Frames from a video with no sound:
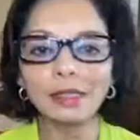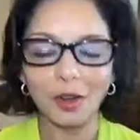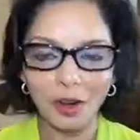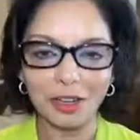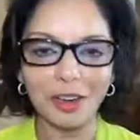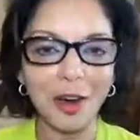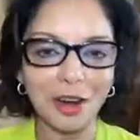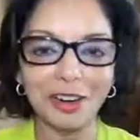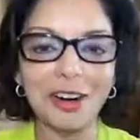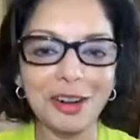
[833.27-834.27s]
are
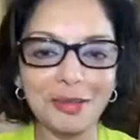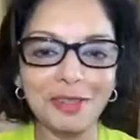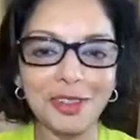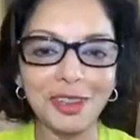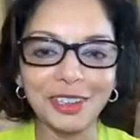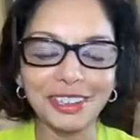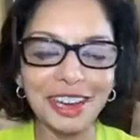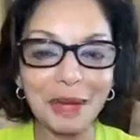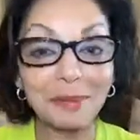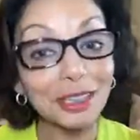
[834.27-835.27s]
harmful.
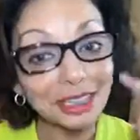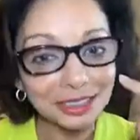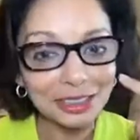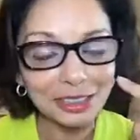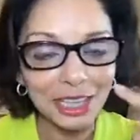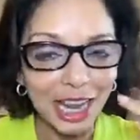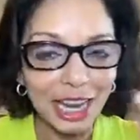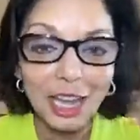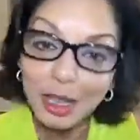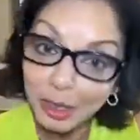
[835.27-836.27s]
Yeah, I'm cleansing
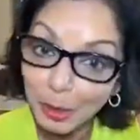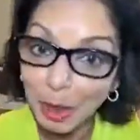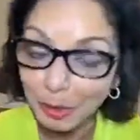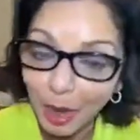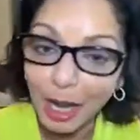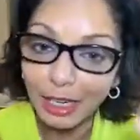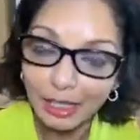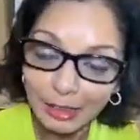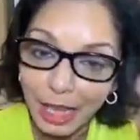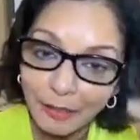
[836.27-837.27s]
today, so my brain
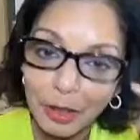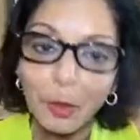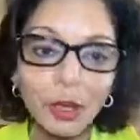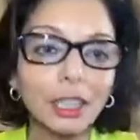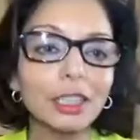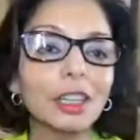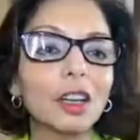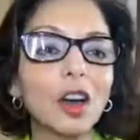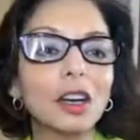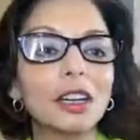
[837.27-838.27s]
is having to work a little
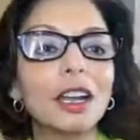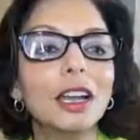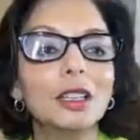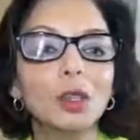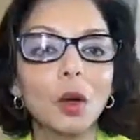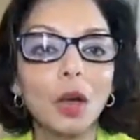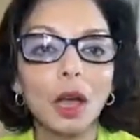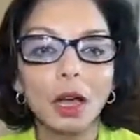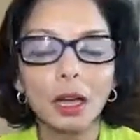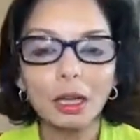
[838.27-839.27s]
harder. So
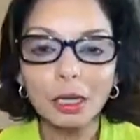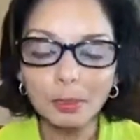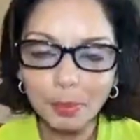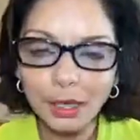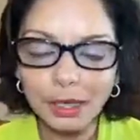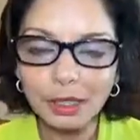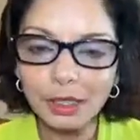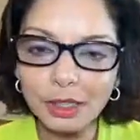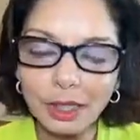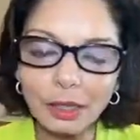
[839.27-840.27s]
complaints,
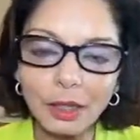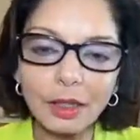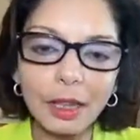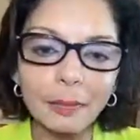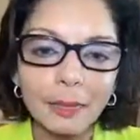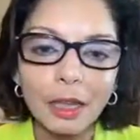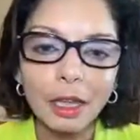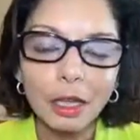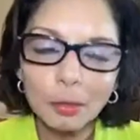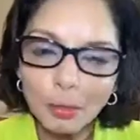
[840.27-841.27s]
here's the other thing.
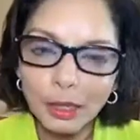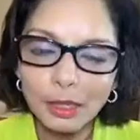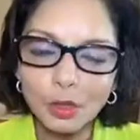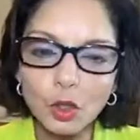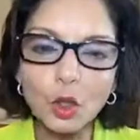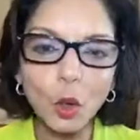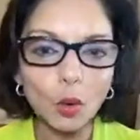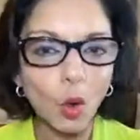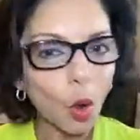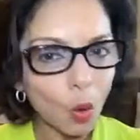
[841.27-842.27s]
Complaints
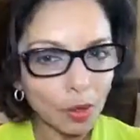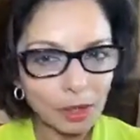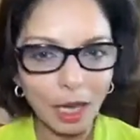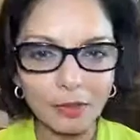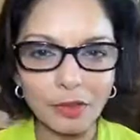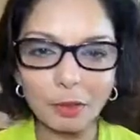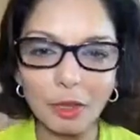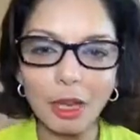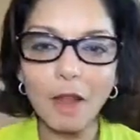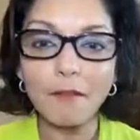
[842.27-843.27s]
don't always to
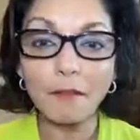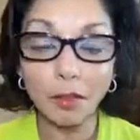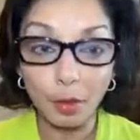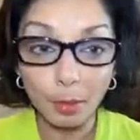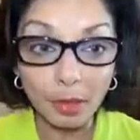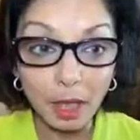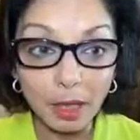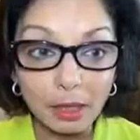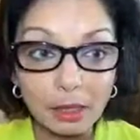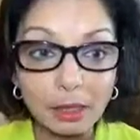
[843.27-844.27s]
be
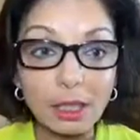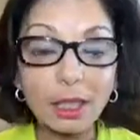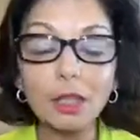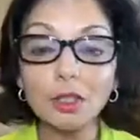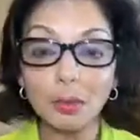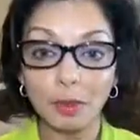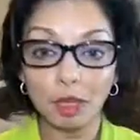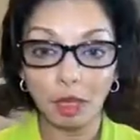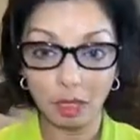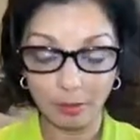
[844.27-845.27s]
verbalized to be
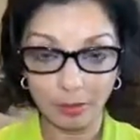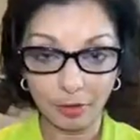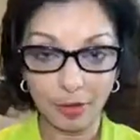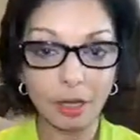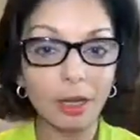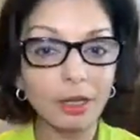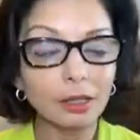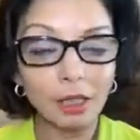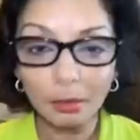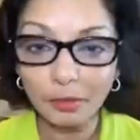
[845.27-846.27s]
harmful.
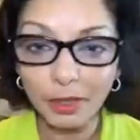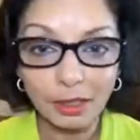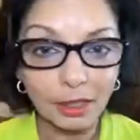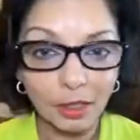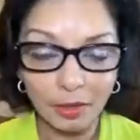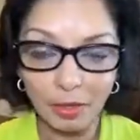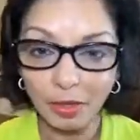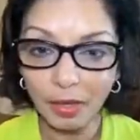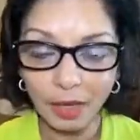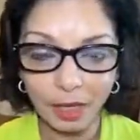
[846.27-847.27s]
Some of us
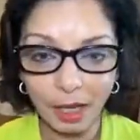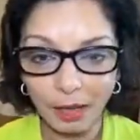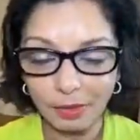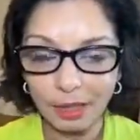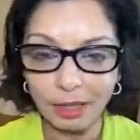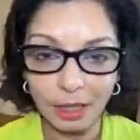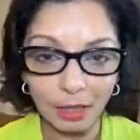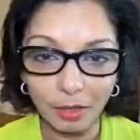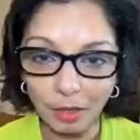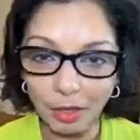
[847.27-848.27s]
have
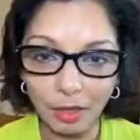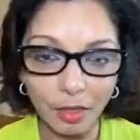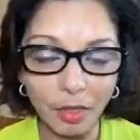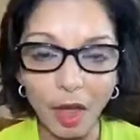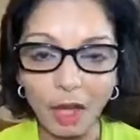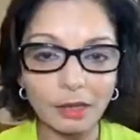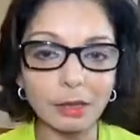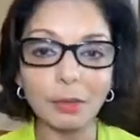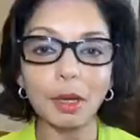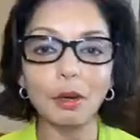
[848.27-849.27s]
stinking thinking thoughts
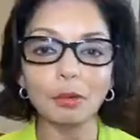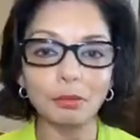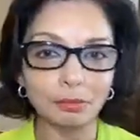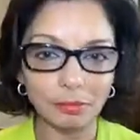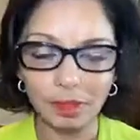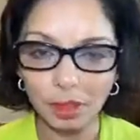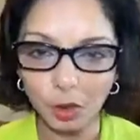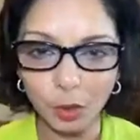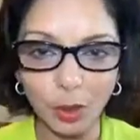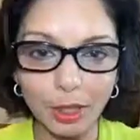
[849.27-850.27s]
about
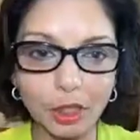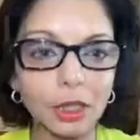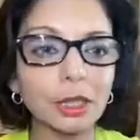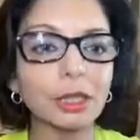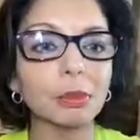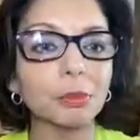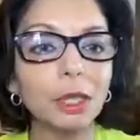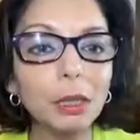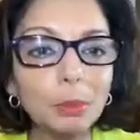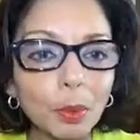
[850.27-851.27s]
situations and
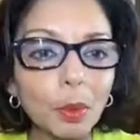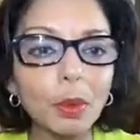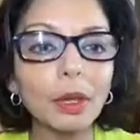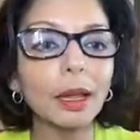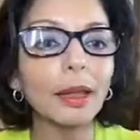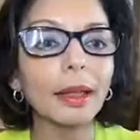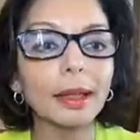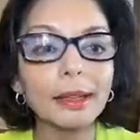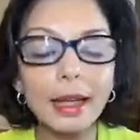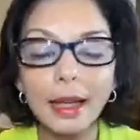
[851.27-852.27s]
people, and